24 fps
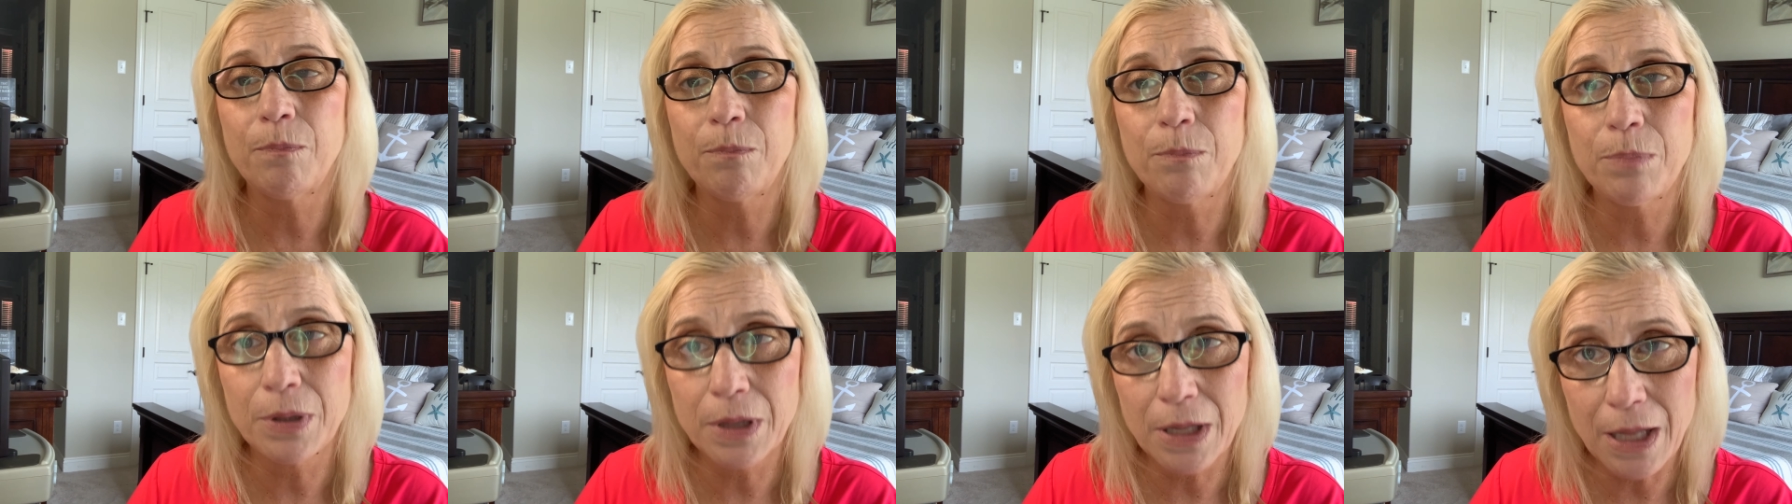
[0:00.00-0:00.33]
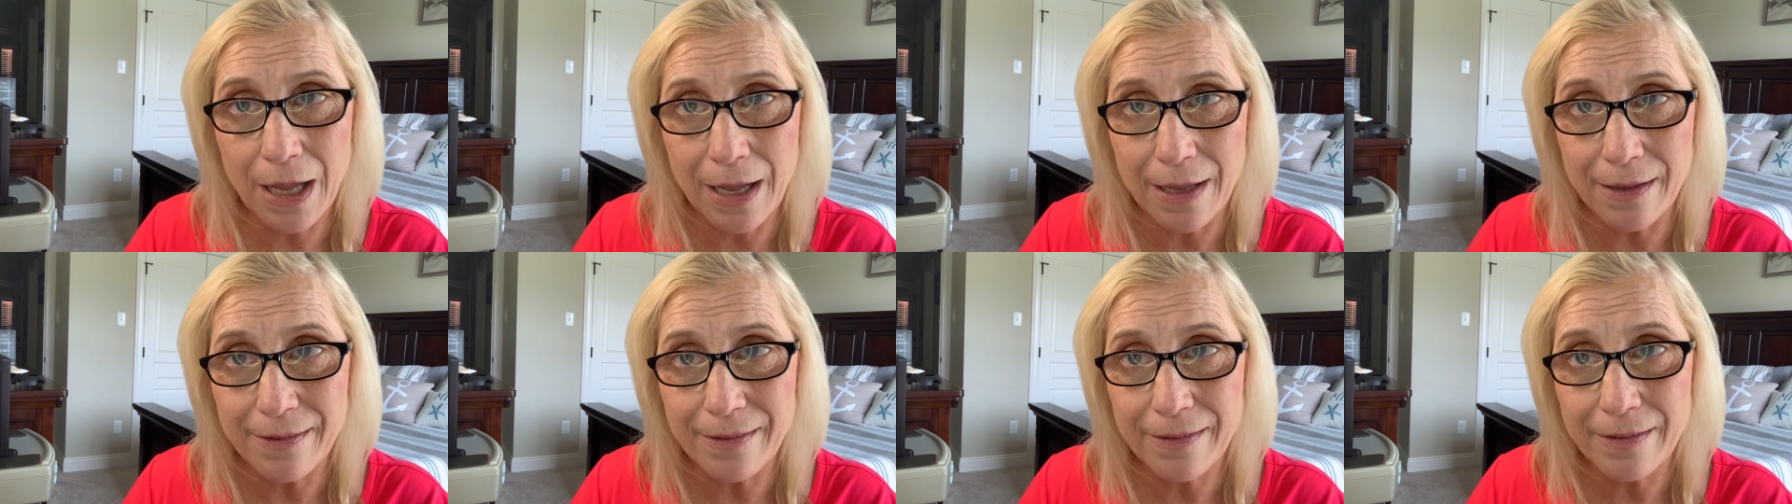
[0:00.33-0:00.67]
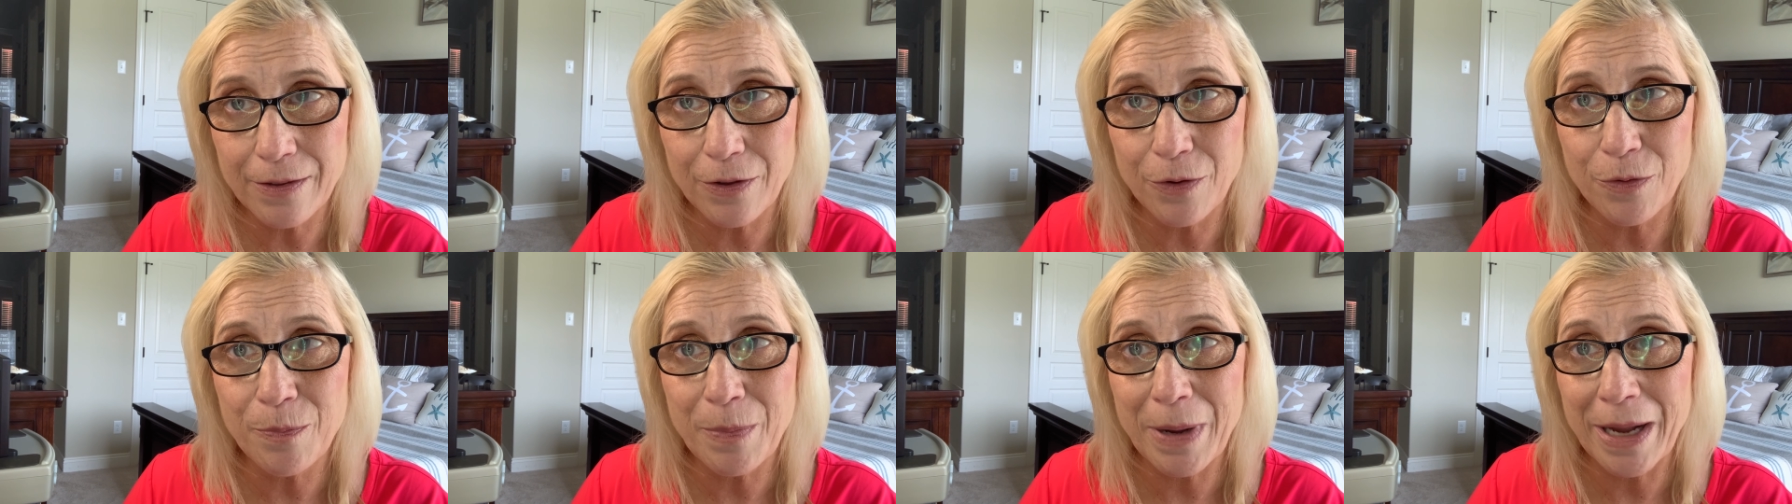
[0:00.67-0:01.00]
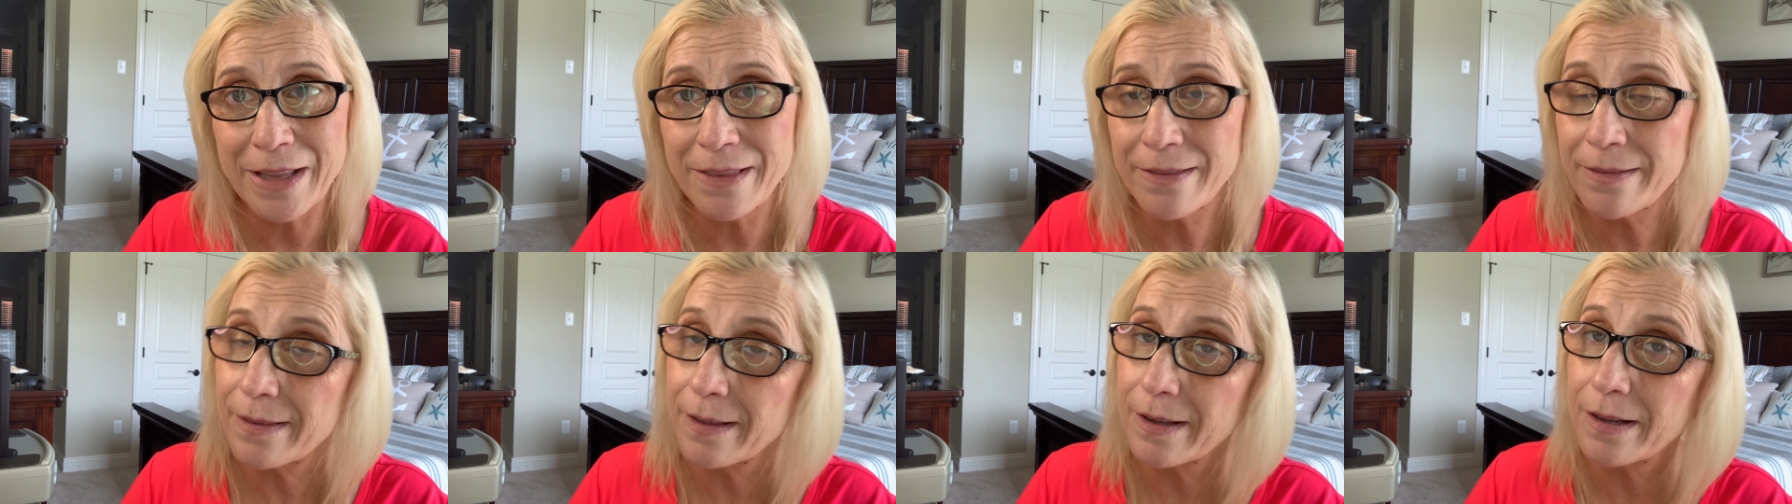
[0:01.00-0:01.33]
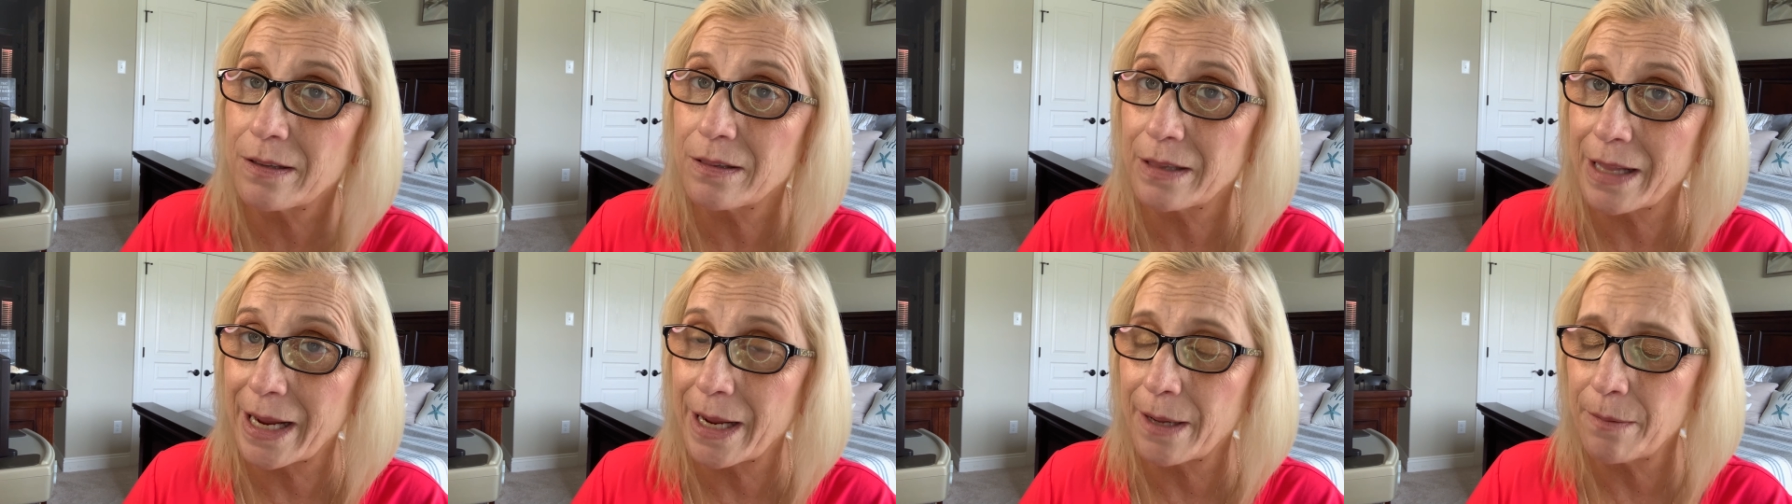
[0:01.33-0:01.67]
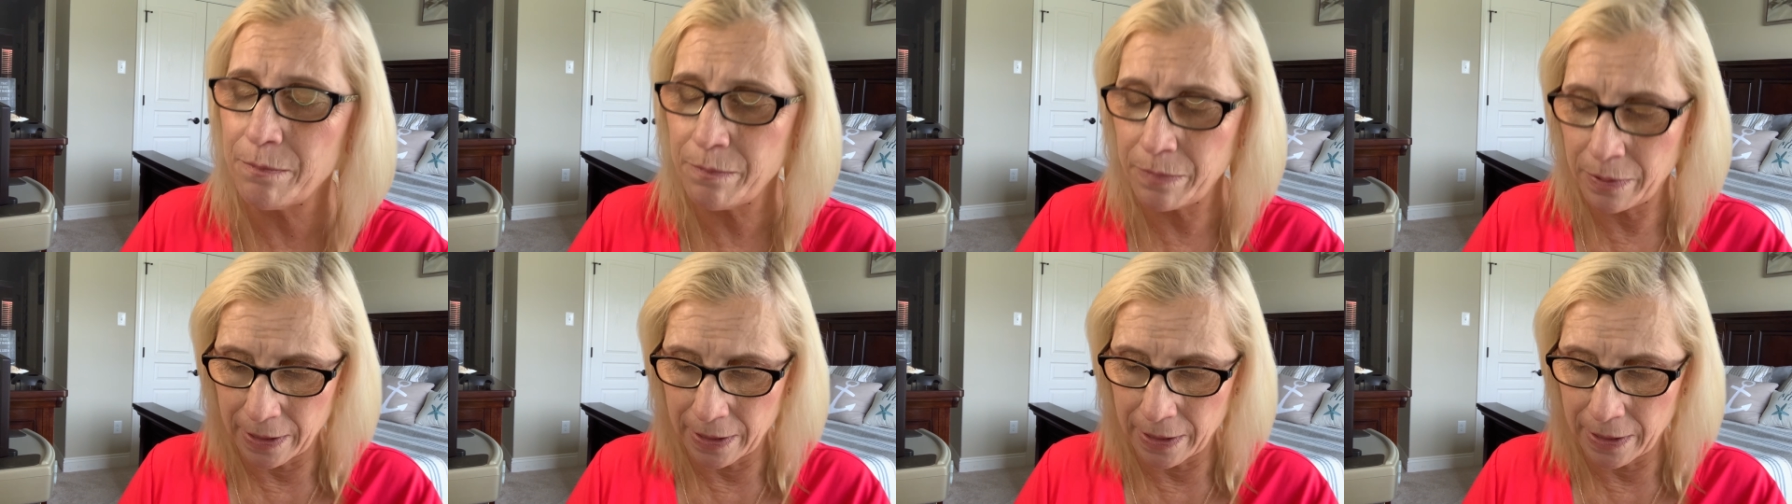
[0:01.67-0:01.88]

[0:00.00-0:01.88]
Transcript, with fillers: Plus, so mine's the Glam